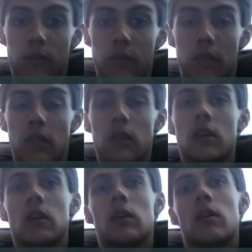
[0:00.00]
the day.
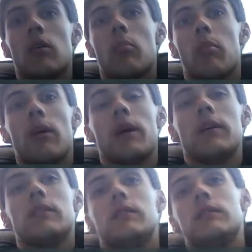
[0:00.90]
But
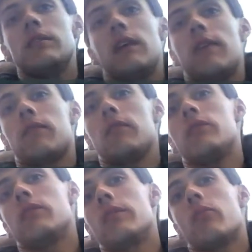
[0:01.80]
if you're
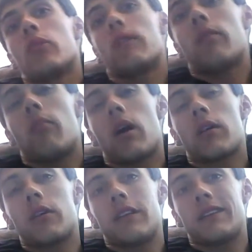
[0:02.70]
doing more of a
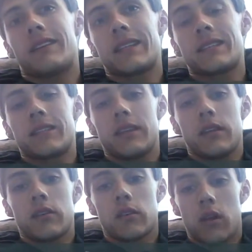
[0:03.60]
moderate
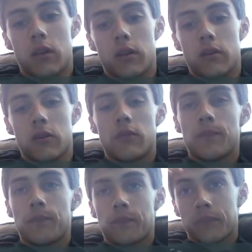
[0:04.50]
intensity cardio
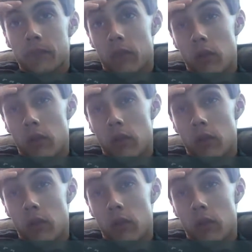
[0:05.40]
for a